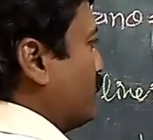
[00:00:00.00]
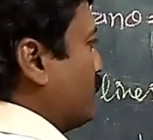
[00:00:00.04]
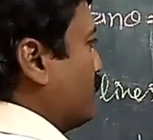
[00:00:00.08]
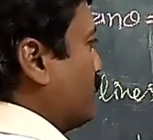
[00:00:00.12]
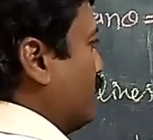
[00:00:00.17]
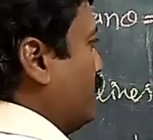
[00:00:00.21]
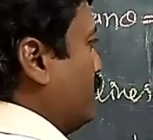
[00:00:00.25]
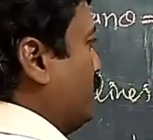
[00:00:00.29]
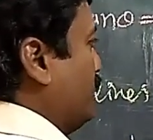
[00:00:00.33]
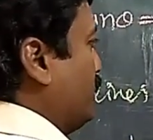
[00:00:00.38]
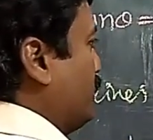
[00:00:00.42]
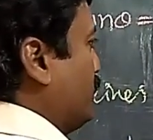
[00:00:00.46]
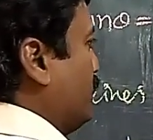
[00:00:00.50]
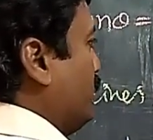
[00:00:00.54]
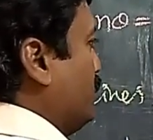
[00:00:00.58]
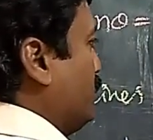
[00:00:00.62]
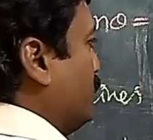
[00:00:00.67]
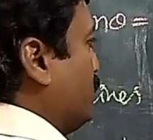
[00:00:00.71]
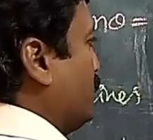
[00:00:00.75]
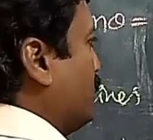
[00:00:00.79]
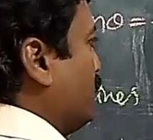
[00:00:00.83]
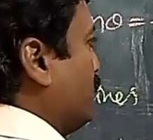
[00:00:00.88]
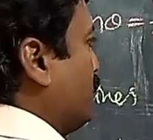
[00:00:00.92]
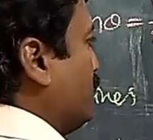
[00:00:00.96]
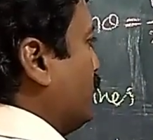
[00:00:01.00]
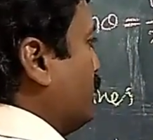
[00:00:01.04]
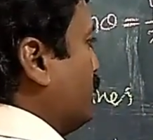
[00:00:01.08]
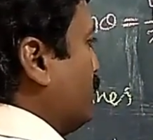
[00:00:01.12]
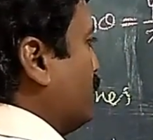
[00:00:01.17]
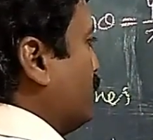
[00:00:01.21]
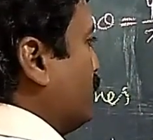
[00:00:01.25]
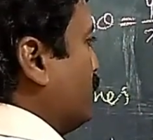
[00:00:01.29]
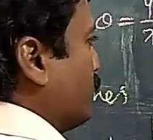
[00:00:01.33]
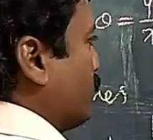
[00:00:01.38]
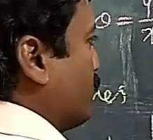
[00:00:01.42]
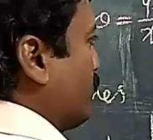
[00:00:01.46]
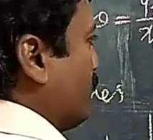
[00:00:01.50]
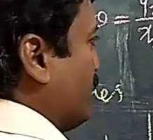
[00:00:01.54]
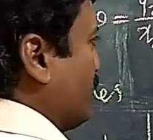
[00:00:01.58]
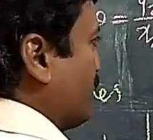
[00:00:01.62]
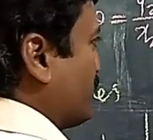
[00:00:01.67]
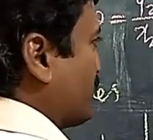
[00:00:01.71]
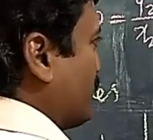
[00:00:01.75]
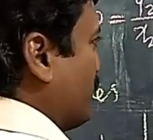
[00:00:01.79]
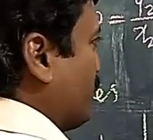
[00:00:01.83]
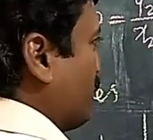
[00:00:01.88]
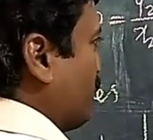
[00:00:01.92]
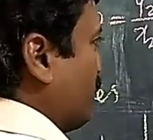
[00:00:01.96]
90
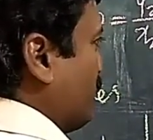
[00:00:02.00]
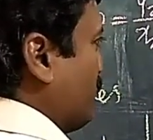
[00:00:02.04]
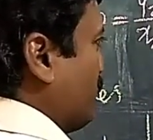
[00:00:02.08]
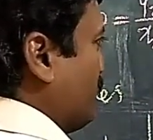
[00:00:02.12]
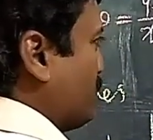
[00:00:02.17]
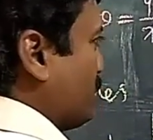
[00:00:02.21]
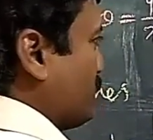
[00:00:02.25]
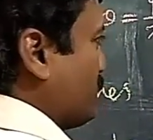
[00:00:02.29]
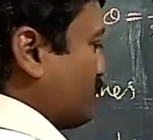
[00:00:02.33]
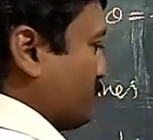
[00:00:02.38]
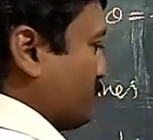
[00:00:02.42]
plus alpha.